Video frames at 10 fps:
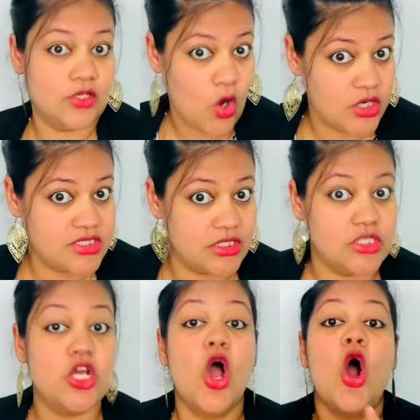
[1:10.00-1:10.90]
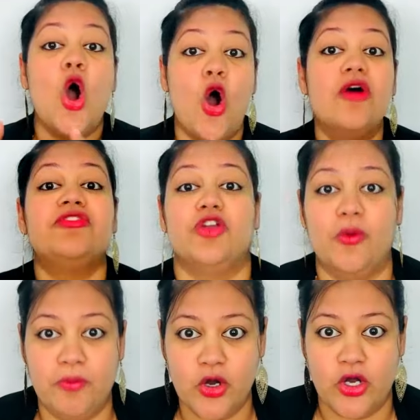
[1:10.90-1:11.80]
content of your
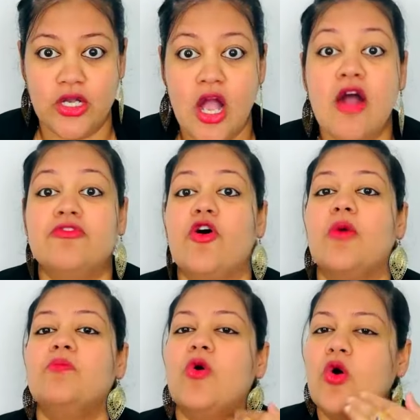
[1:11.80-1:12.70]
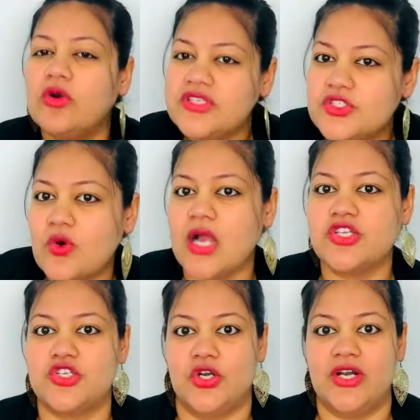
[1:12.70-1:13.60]
book for more
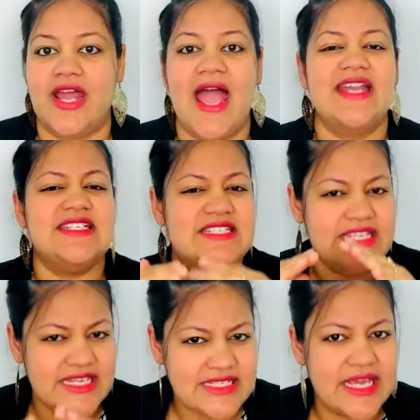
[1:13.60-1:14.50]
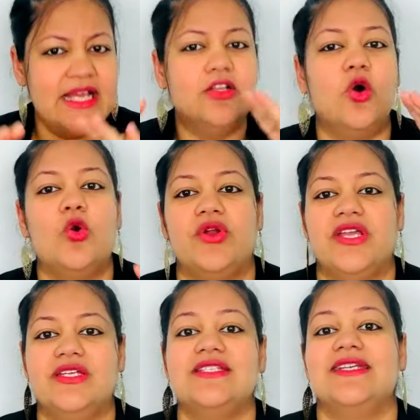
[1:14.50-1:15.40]
structured and
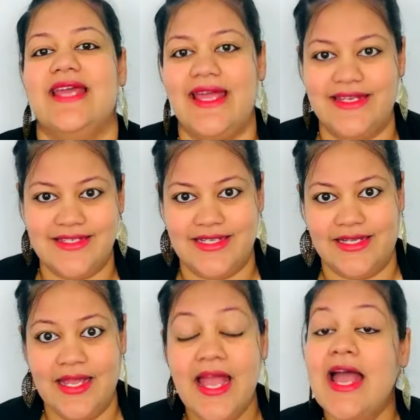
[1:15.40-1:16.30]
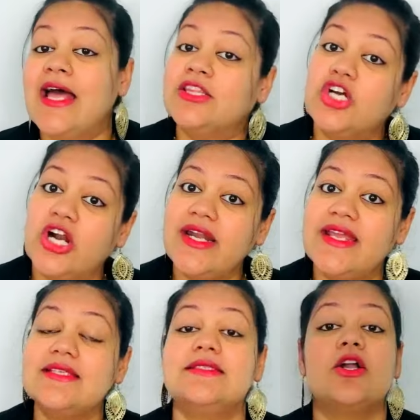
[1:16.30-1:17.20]
detail-oriented editing. Third is the